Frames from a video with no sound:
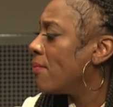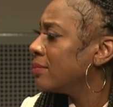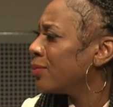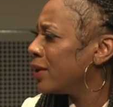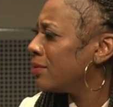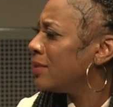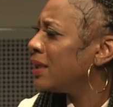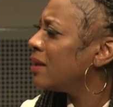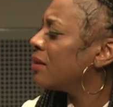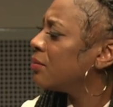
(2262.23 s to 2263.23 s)
What do you
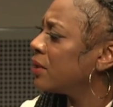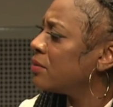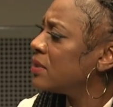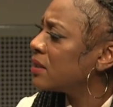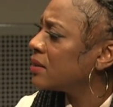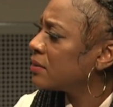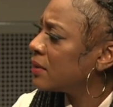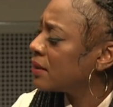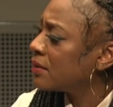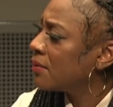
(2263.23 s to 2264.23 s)
need? What are you dealing
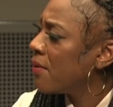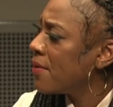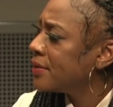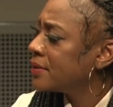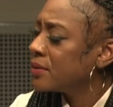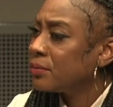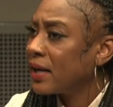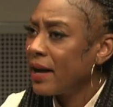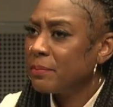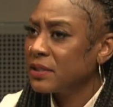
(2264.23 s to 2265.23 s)
with? What
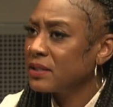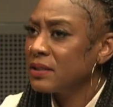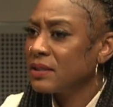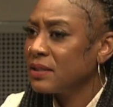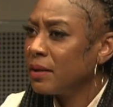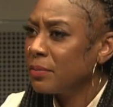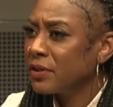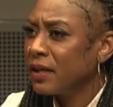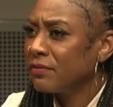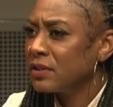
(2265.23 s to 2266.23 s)
happens in this
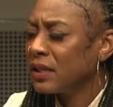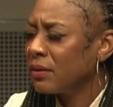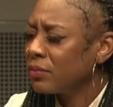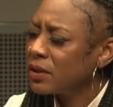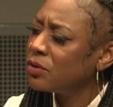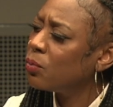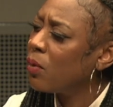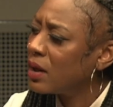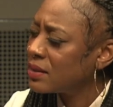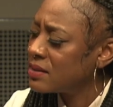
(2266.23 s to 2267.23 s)
neighborhood every day? What do you
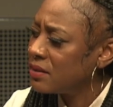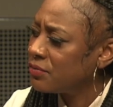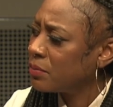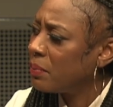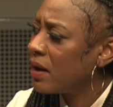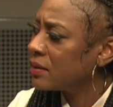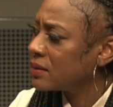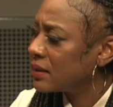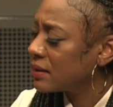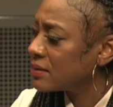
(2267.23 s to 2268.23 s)
want to see from
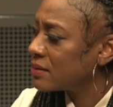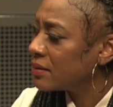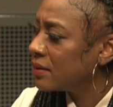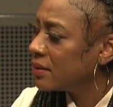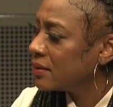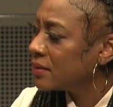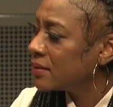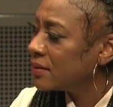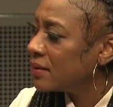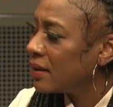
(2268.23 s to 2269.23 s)
politics?
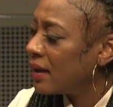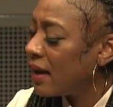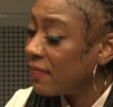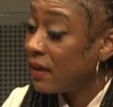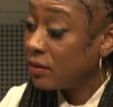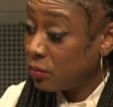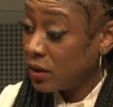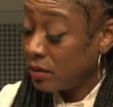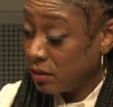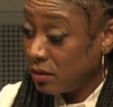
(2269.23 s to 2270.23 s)
And then
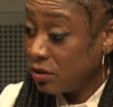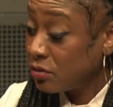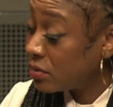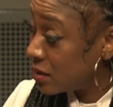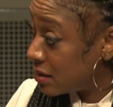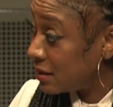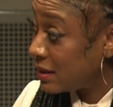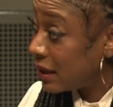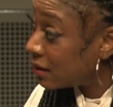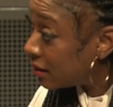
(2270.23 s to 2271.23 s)
we use the
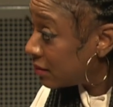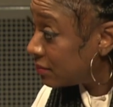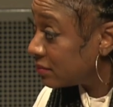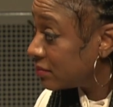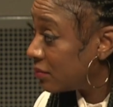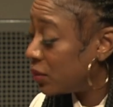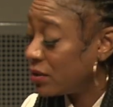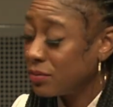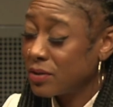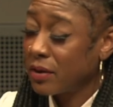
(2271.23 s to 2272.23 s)
data, we
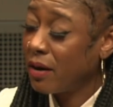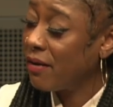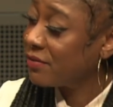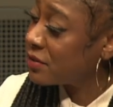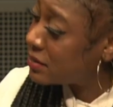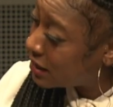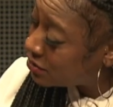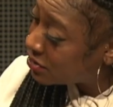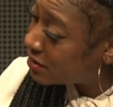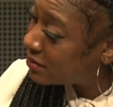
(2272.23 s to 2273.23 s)
use our
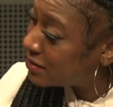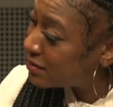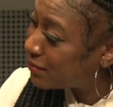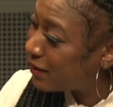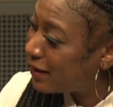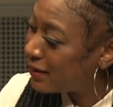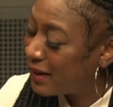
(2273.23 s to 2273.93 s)
conversations, right?